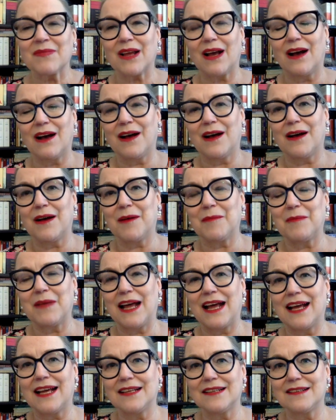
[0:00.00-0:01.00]

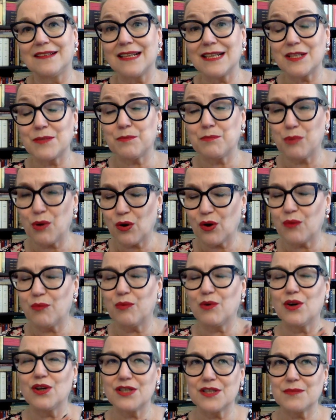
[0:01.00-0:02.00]
And this book
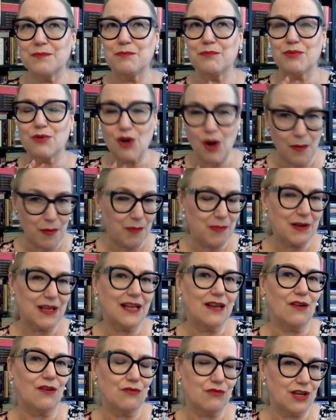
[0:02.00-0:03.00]
was
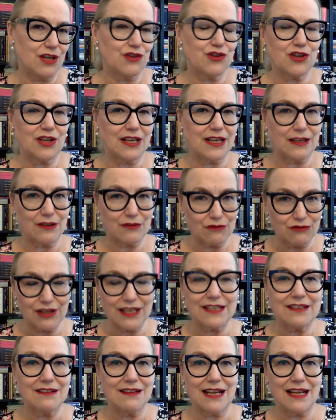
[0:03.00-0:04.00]
probably originally
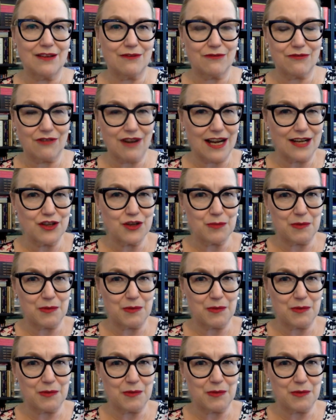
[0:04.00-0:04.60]
written in French,